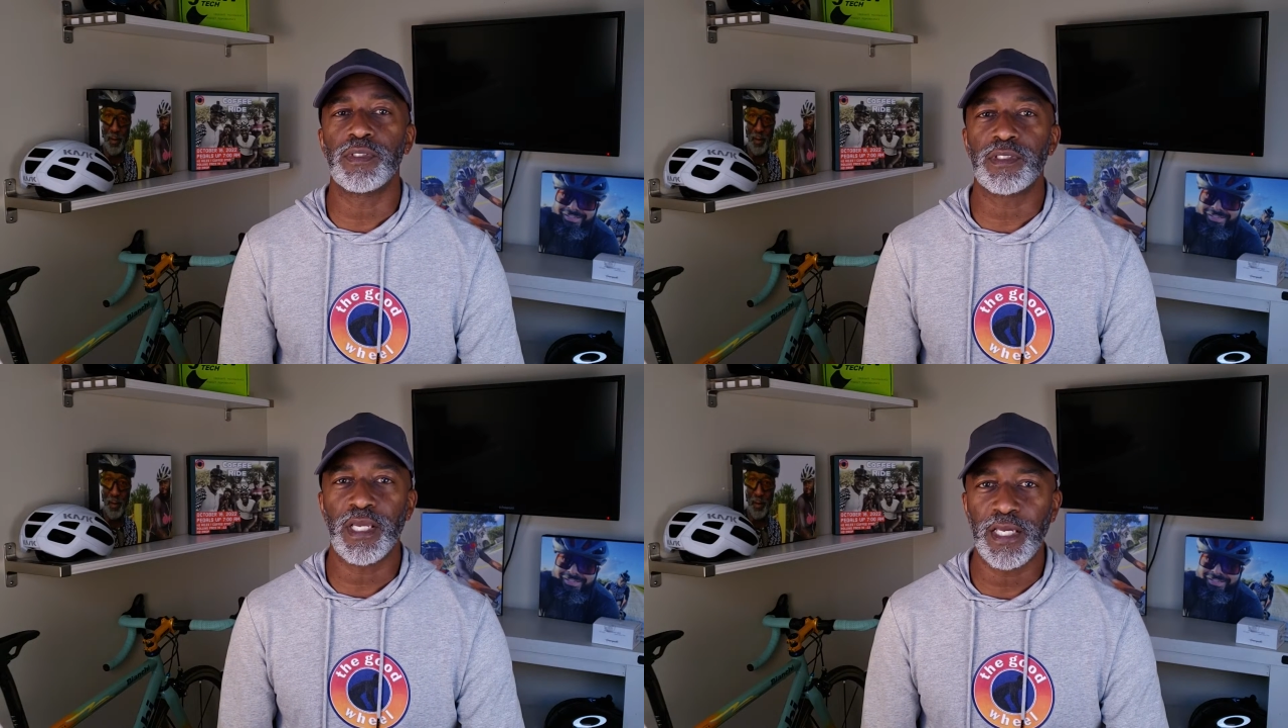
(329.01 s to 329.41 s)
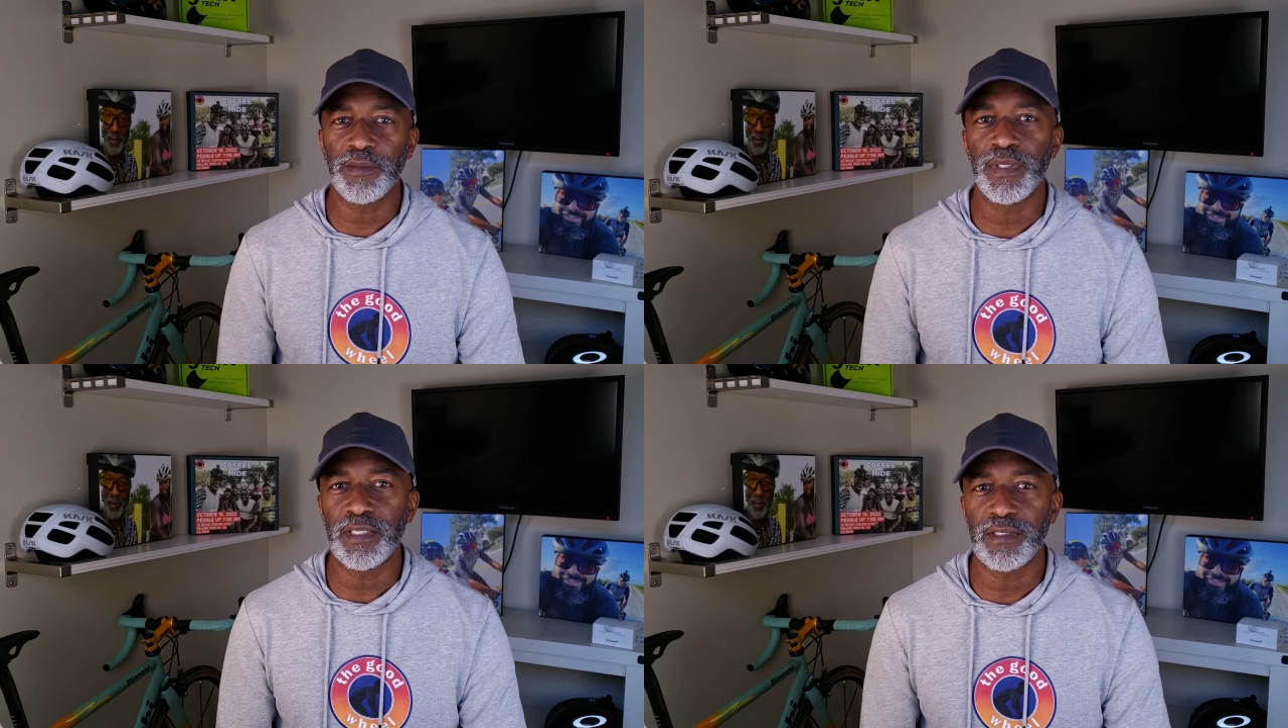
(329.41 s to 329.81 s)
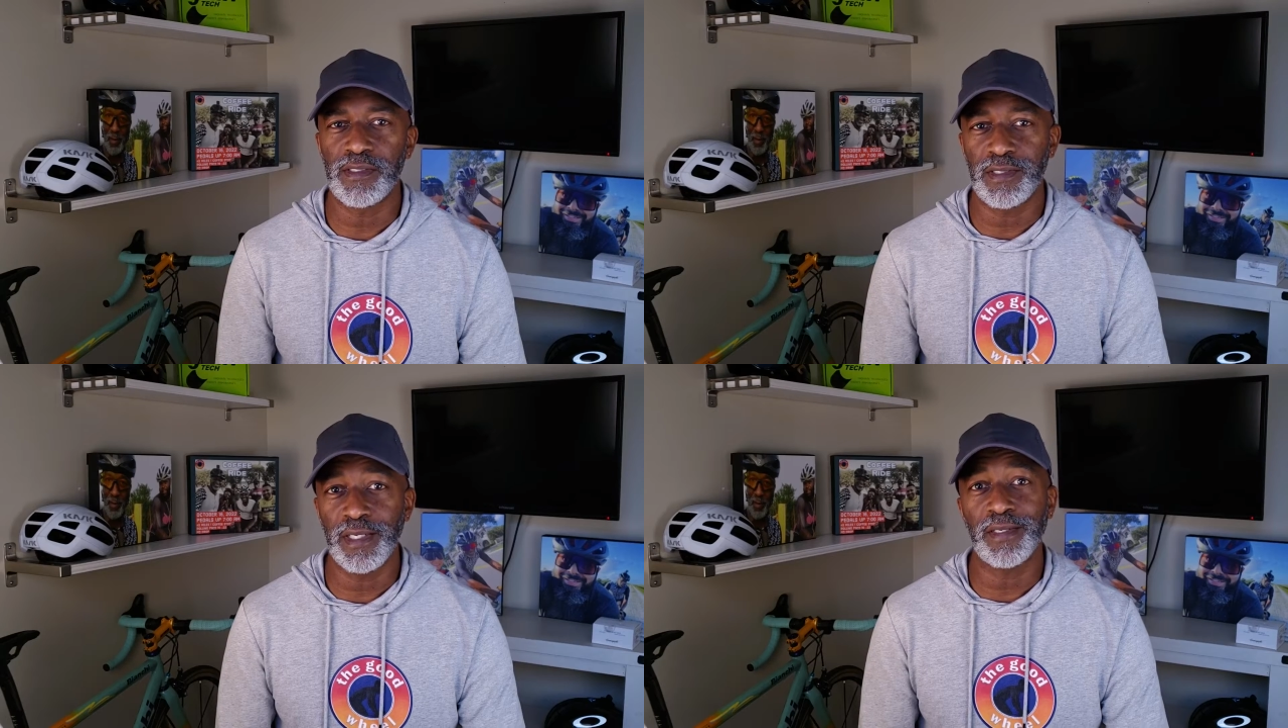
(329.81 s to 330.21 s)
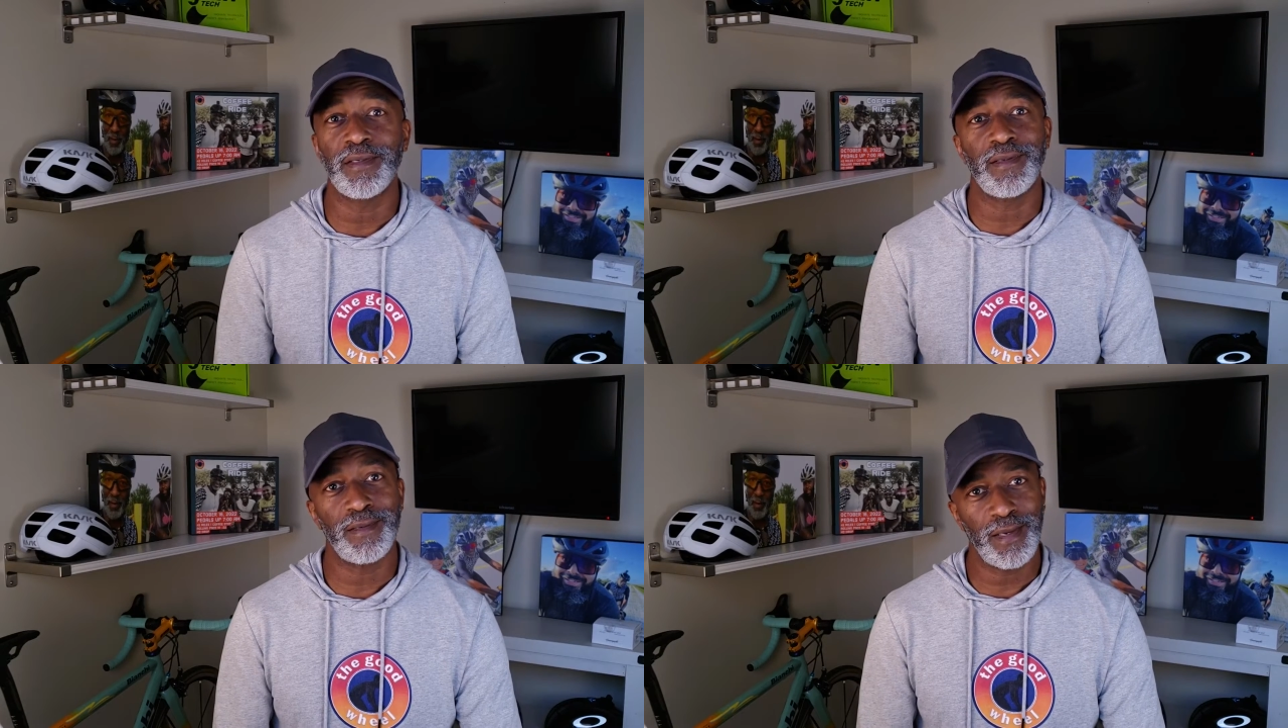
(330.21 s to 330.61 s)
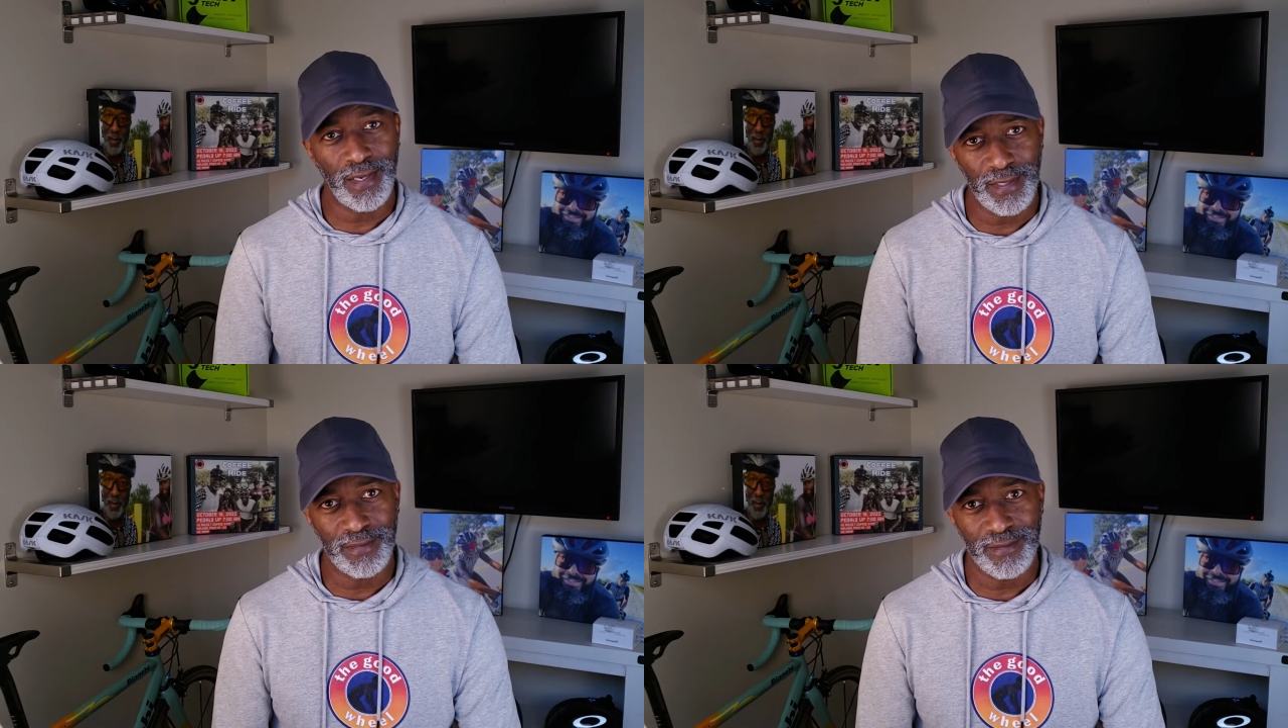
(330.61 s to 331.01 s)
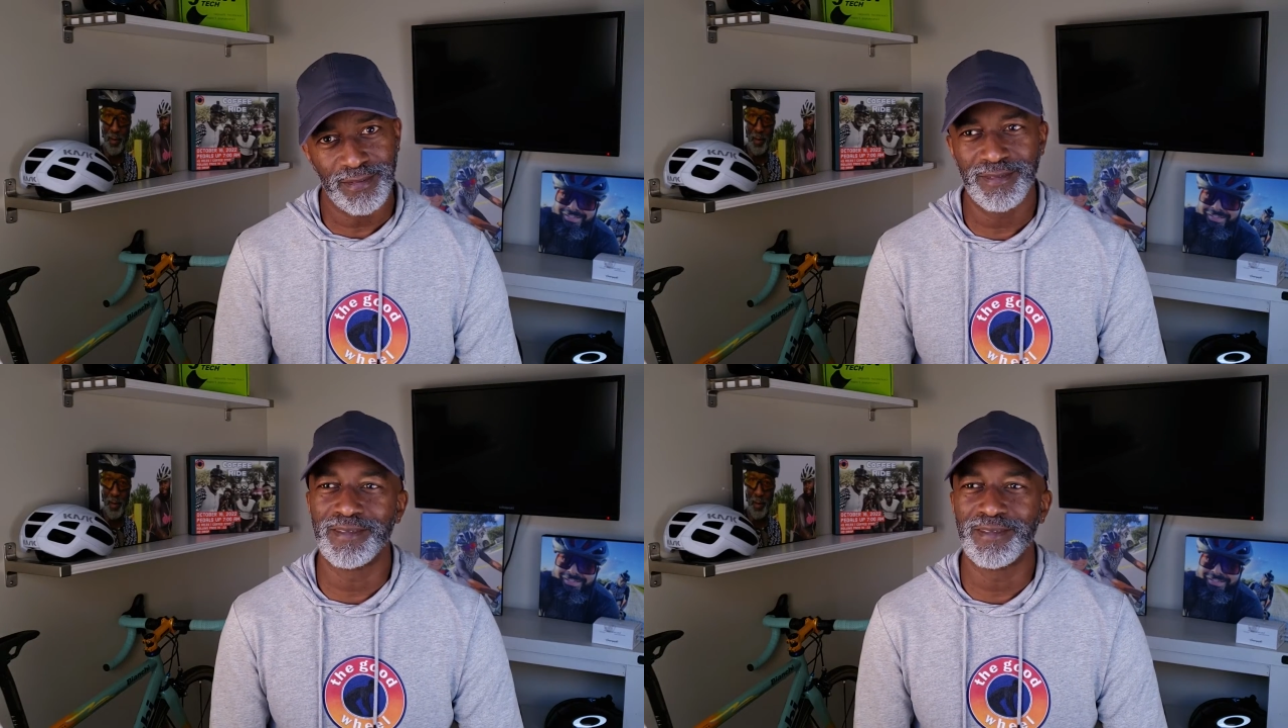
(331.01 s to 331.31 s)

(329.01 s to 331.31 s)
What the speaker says: It's kind of because they can't.